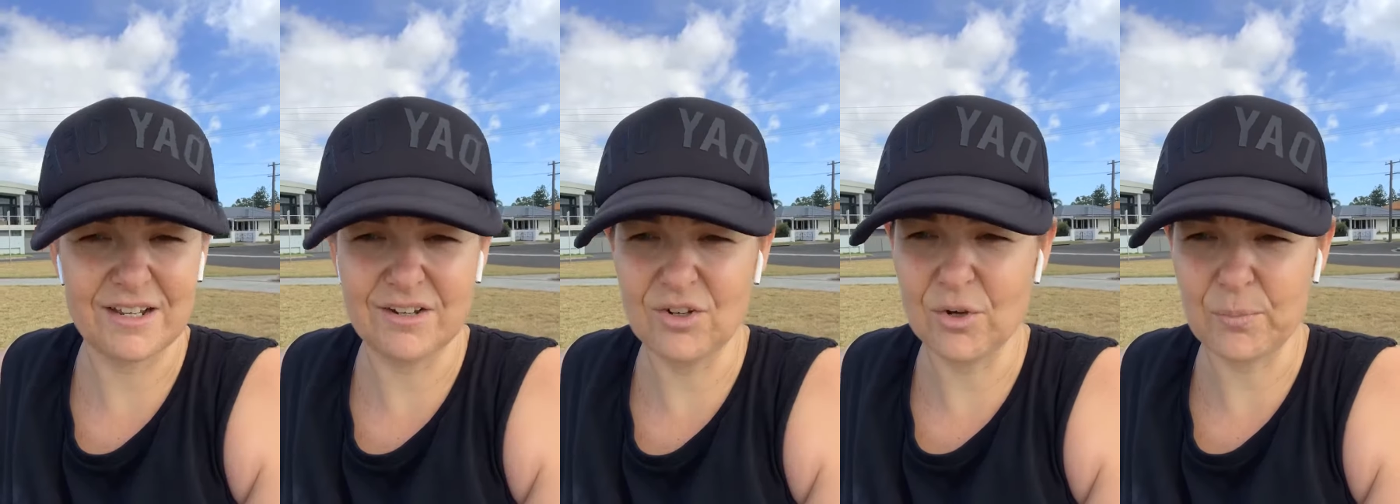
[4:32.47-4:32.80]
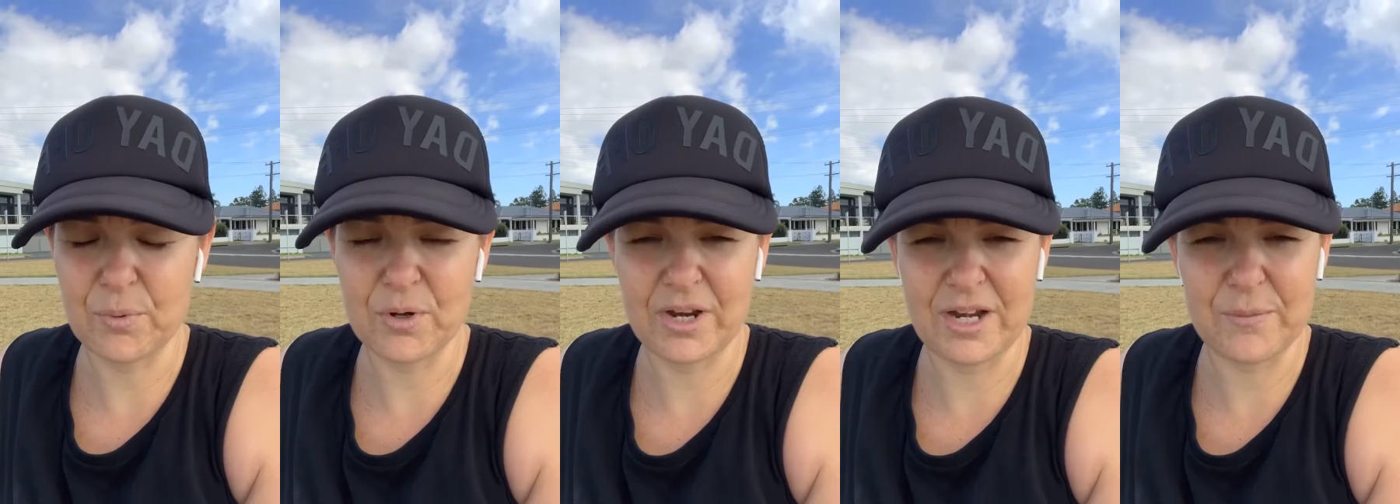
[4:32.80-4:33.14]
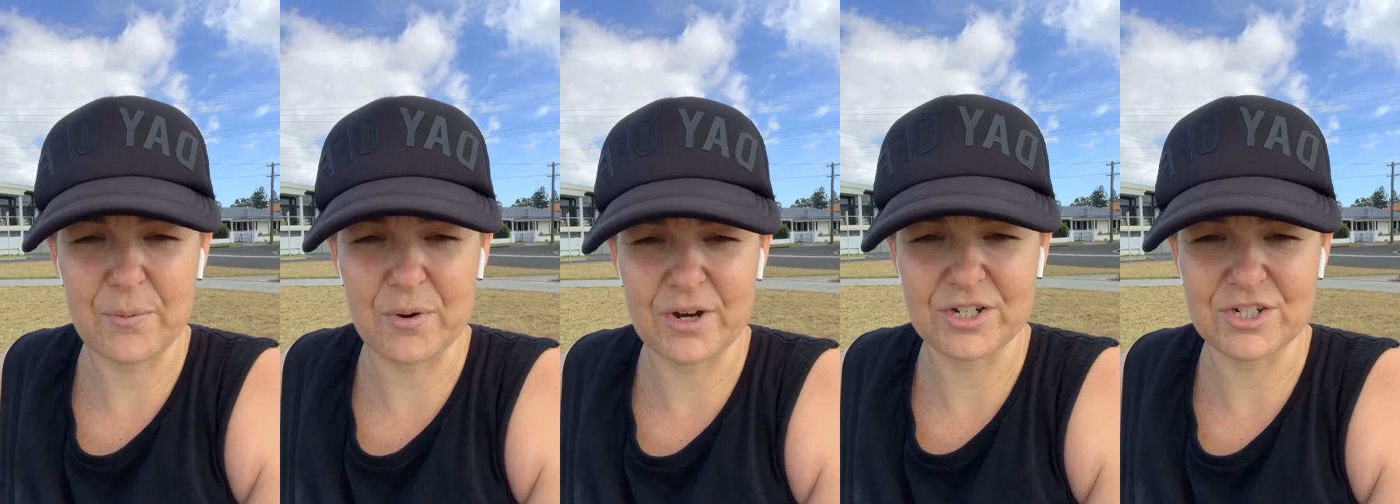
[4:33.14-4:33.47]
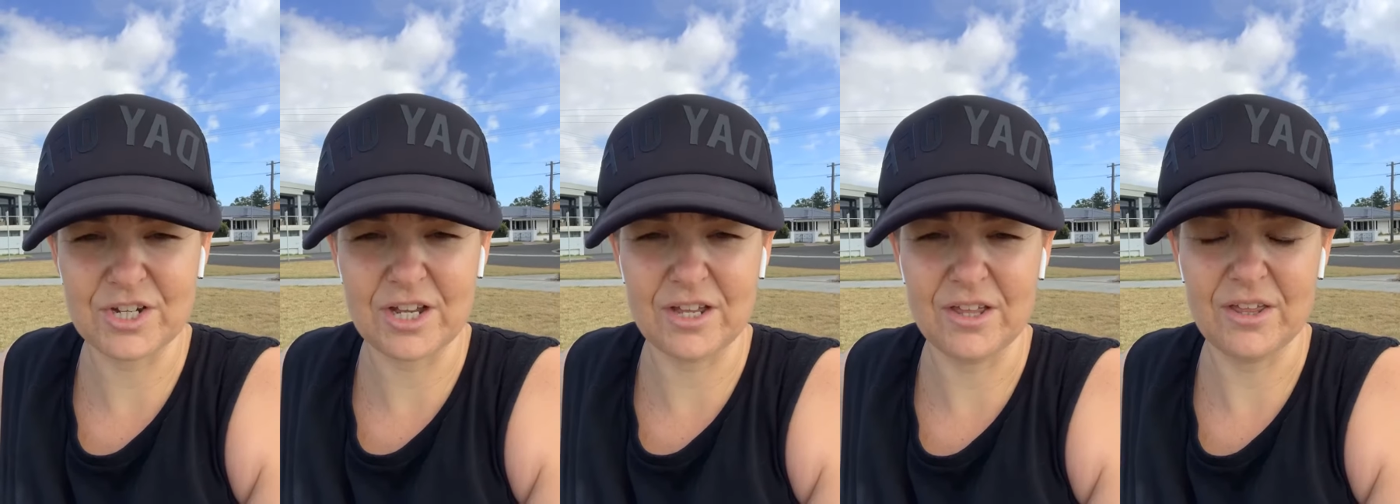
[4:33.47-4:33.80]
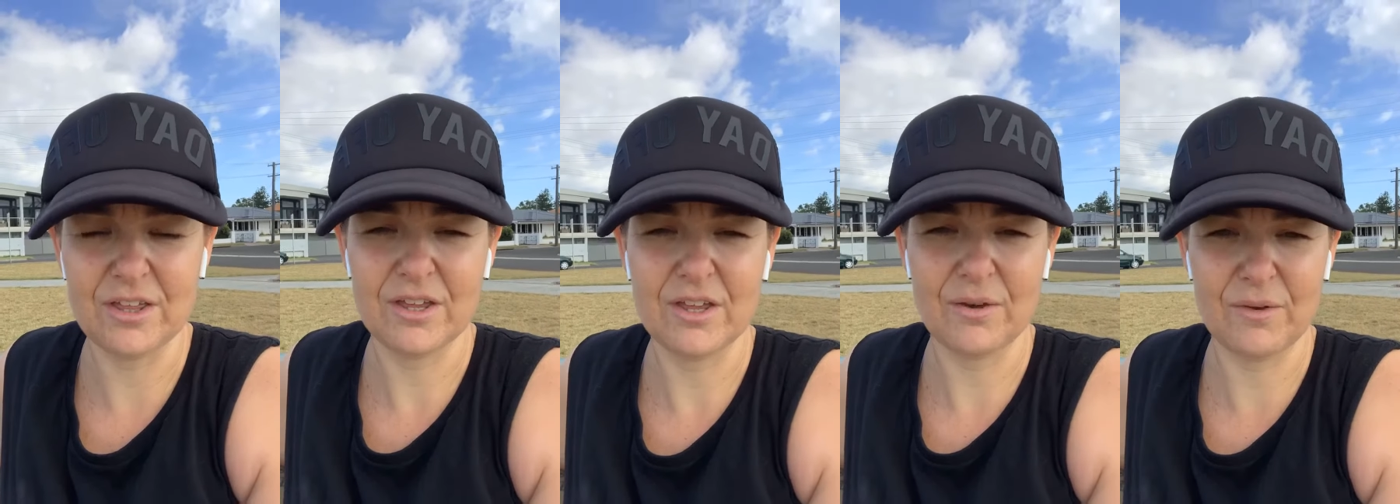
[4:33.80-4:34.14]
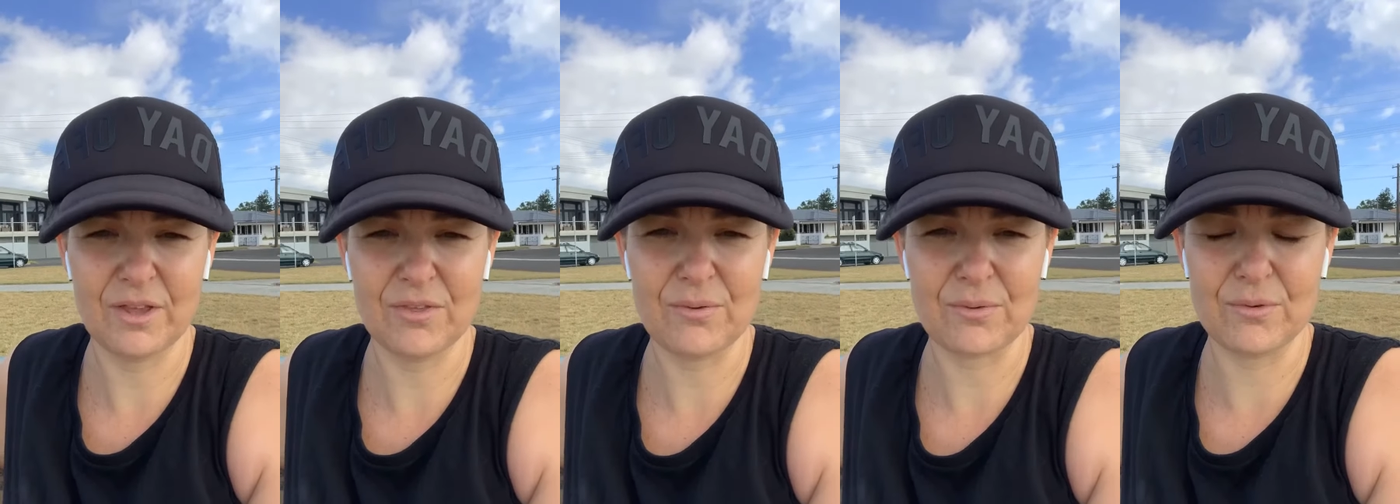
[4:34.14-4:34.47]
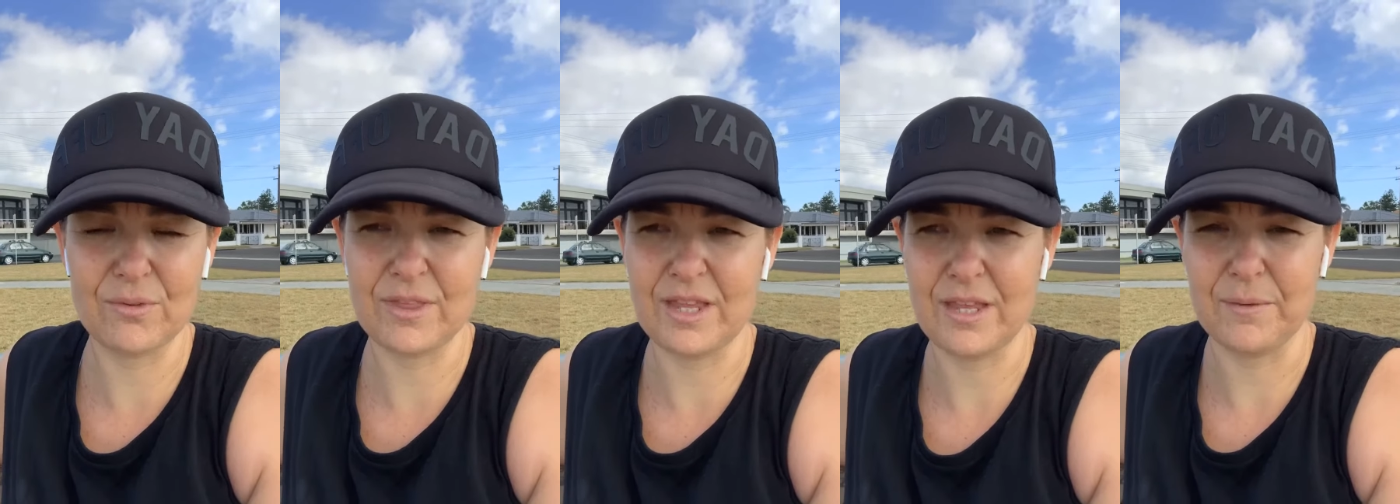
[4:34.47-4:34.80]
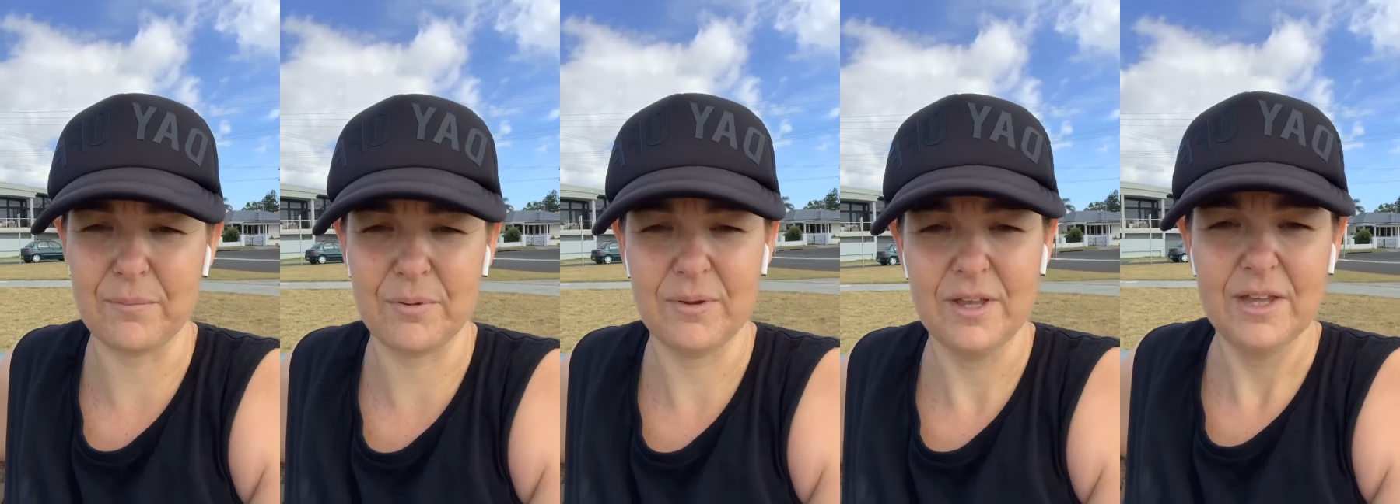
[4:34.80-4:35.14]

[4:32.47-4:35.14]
not put any pressure going through the hip.